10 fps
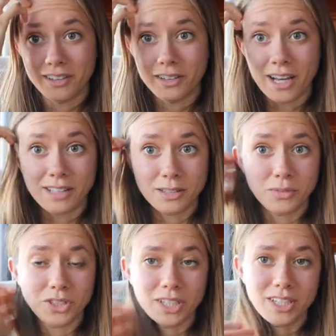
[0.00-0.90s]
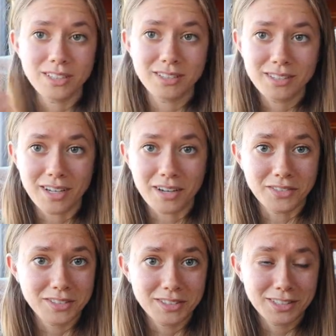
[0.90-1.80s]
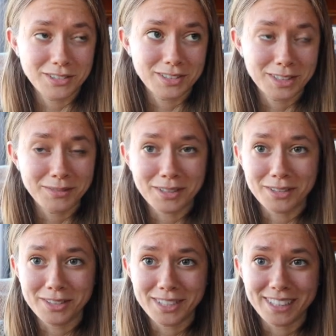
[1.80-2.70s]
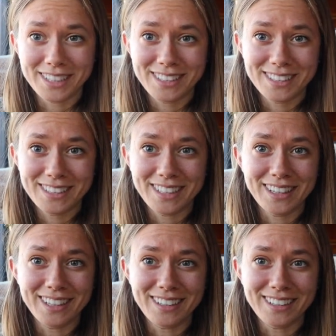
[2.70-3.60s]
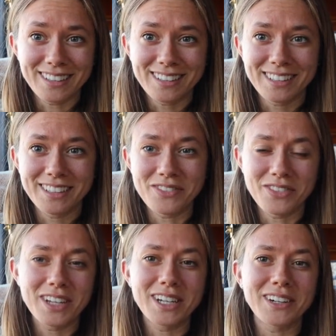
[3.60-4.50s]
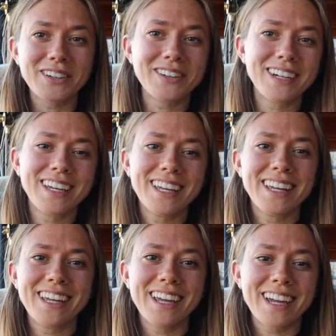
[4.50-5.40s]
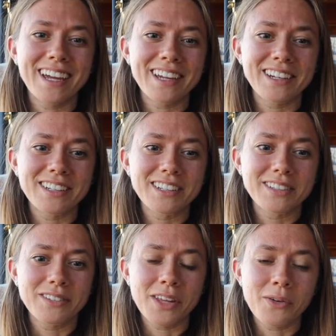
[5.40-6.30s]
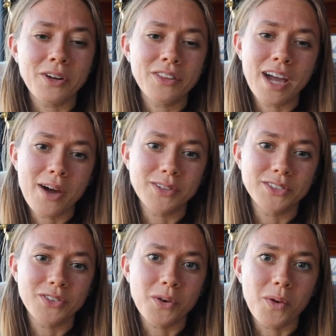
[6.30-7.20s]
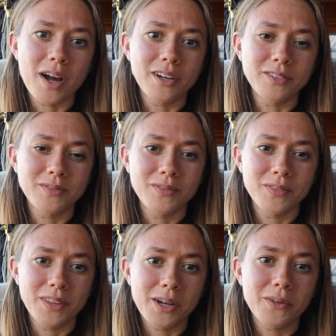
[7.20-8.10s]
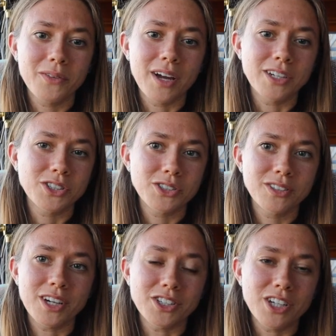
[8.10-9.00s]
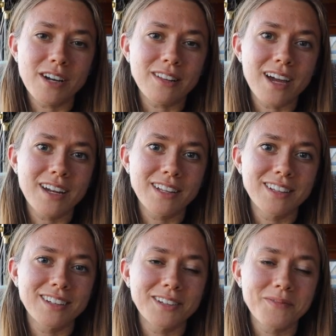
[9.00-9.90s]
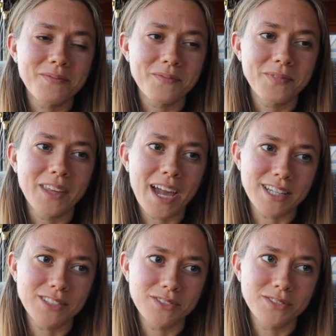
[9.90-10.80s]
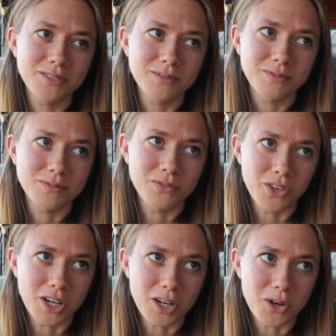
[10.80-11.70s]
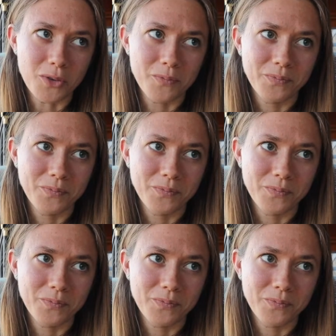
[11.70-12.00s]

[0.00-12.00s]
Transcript: got some chickens. Obviously you see my little chickens in the video, and they were in the house for a while. I shared that in the last video,